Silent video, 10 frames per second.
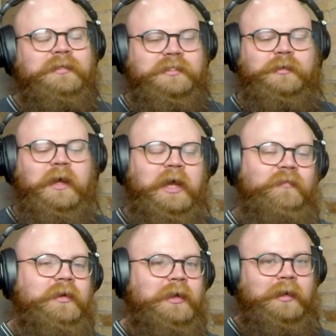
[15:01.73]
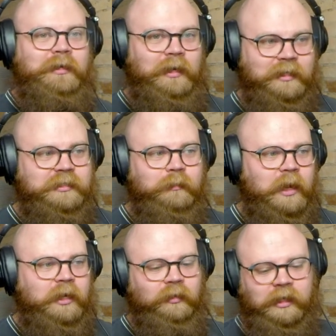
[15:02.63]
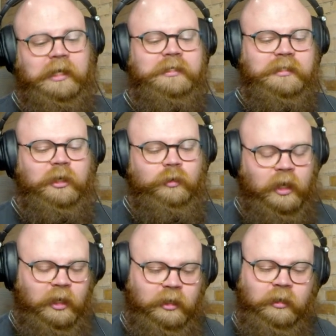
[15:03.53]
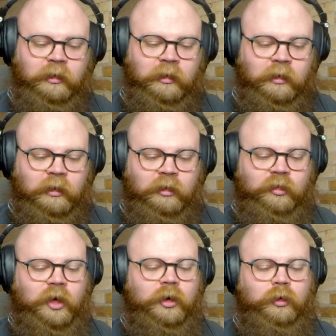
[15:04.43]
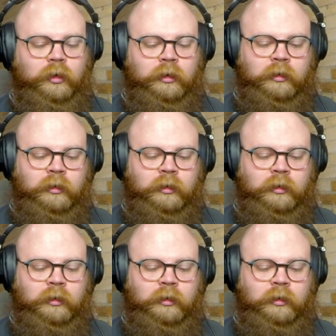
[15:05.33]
So I haven't gotten an answer back on like is it okayed? Though